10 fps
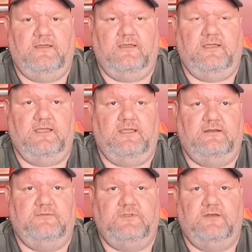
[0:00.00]

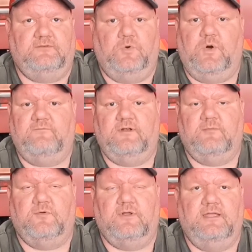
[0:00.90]
And if you don't know what
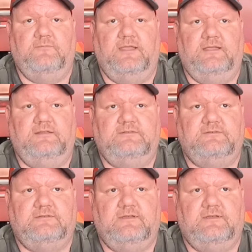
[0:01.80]
variable rate means,